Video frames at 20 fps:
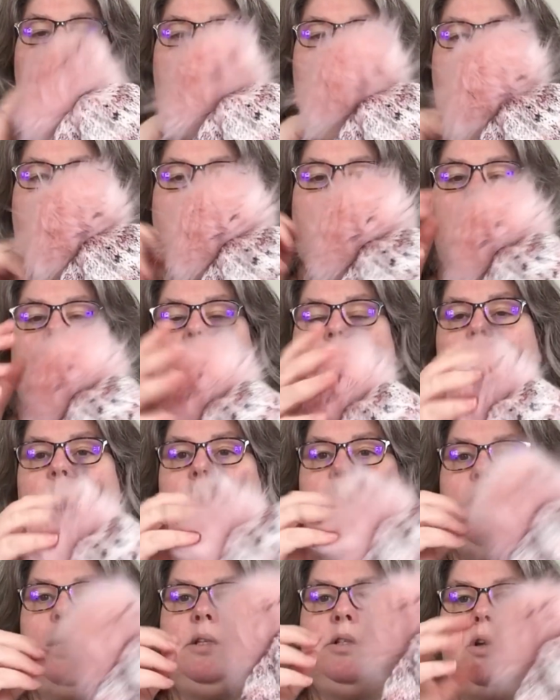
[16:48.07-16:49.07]
yesterday
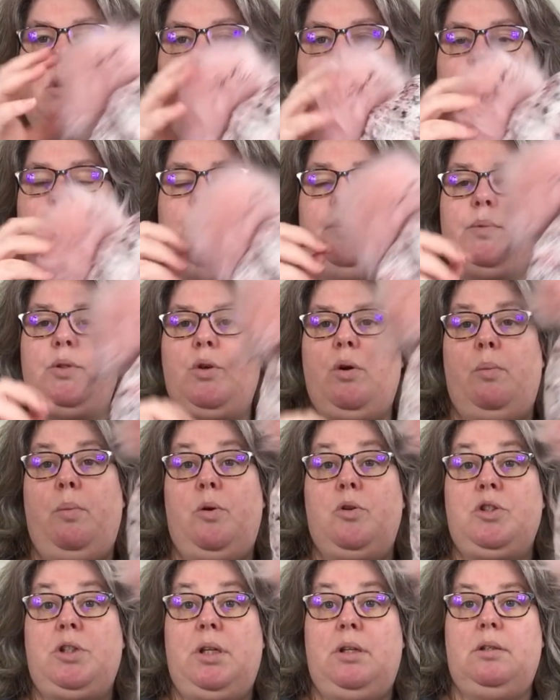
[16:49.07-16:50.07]
UK time, so I
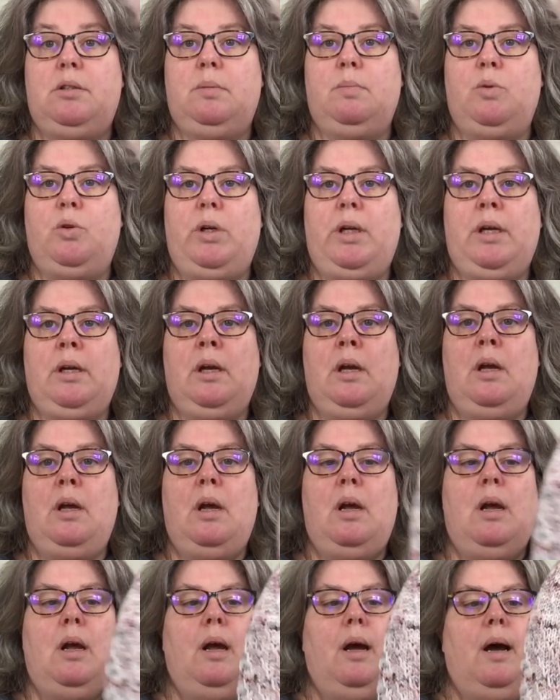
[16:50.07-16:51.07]
watched it this morning.
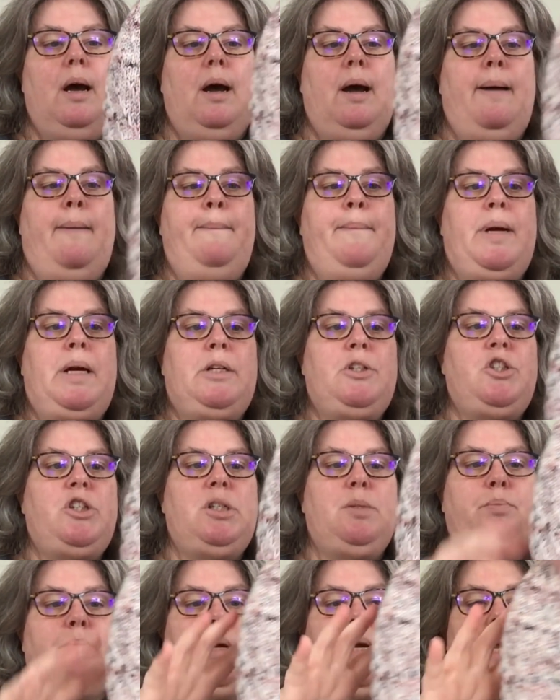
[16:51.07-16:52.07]
And
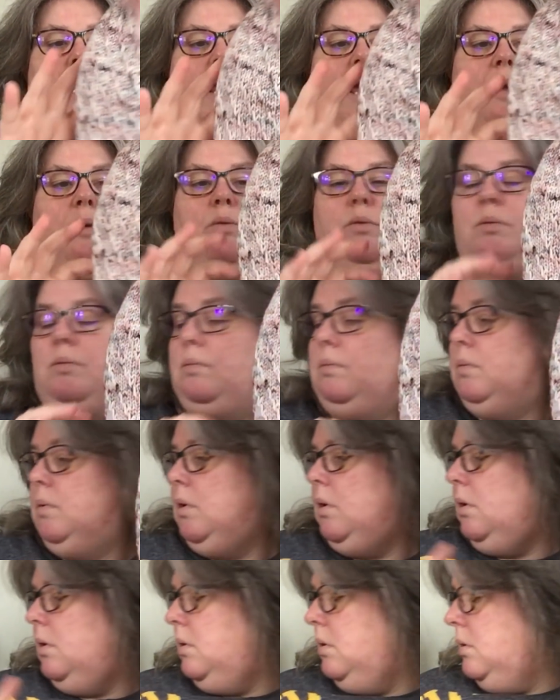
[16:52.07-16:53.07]
she's bringing out
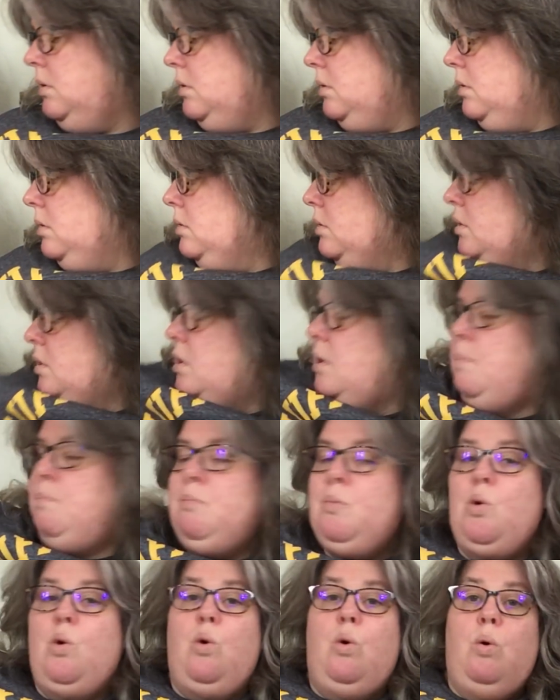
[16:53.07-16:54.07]
some
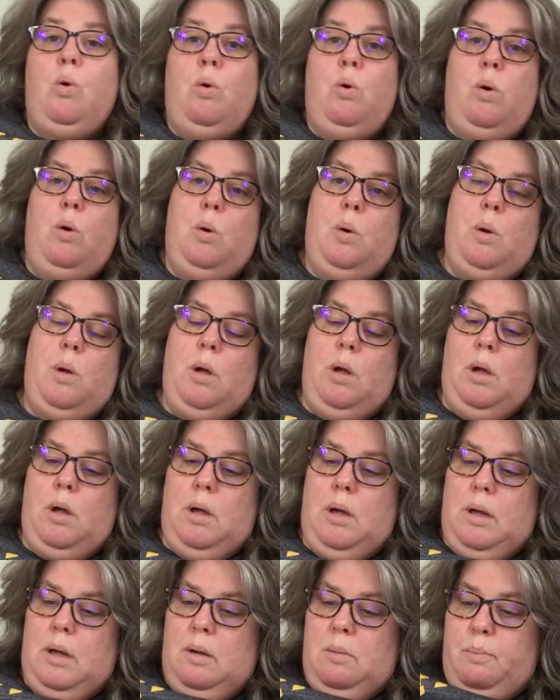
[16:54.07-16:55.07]
more
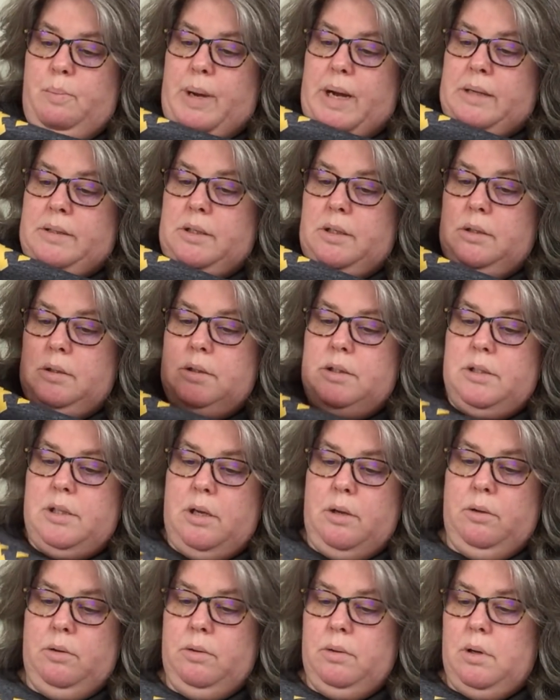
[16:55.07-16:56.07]
patterns.
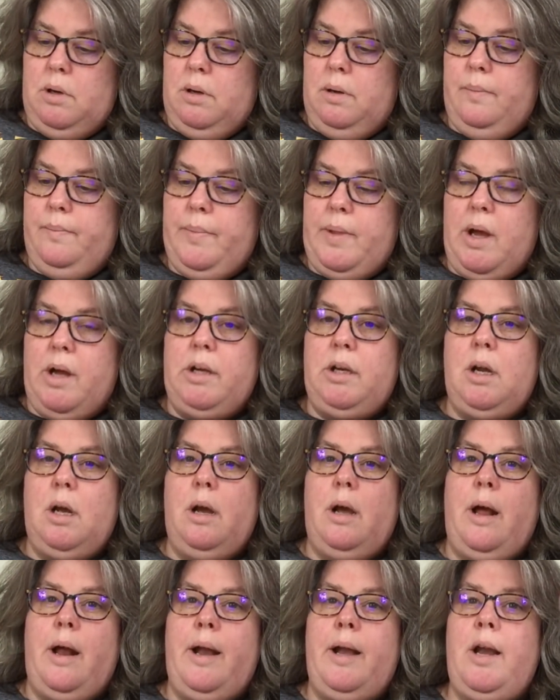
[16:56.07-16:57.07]
So
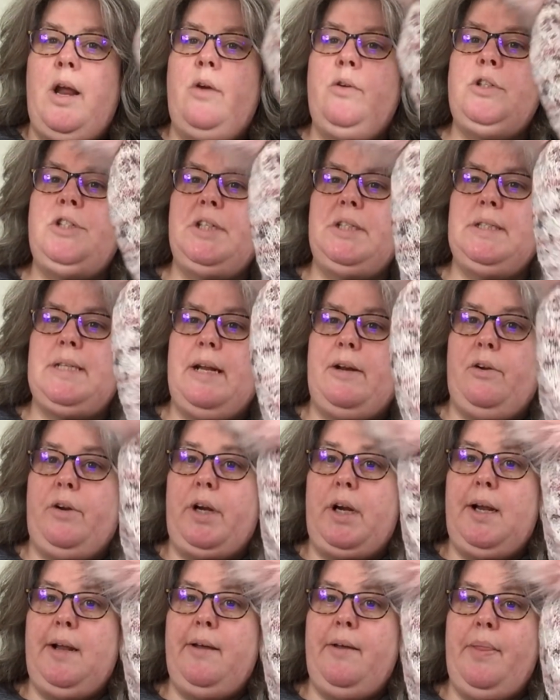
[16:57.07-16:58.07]
I know she said on
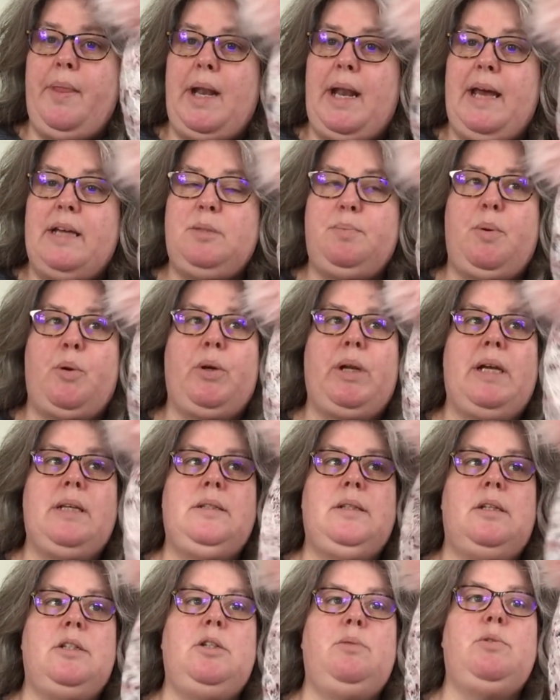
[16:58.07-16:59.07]
the last
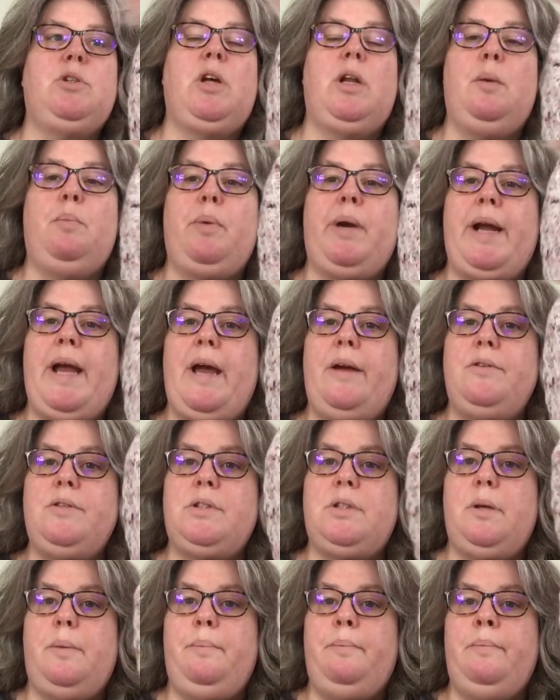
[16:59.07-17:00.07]
podcast that she was going to bring out
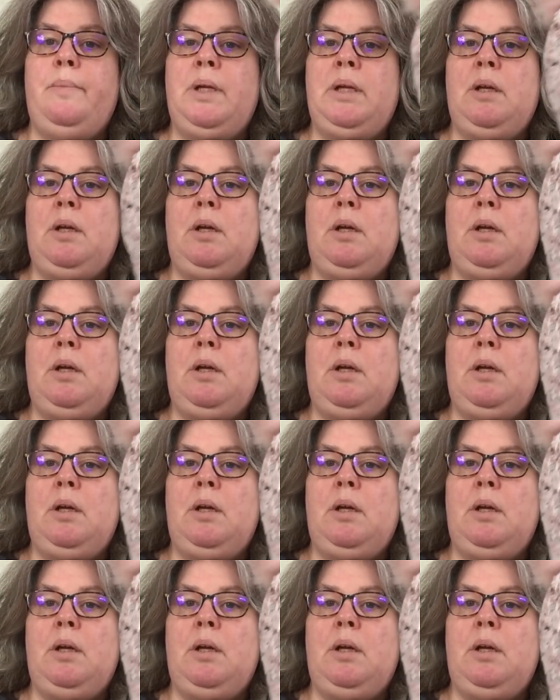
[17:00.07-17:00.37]
some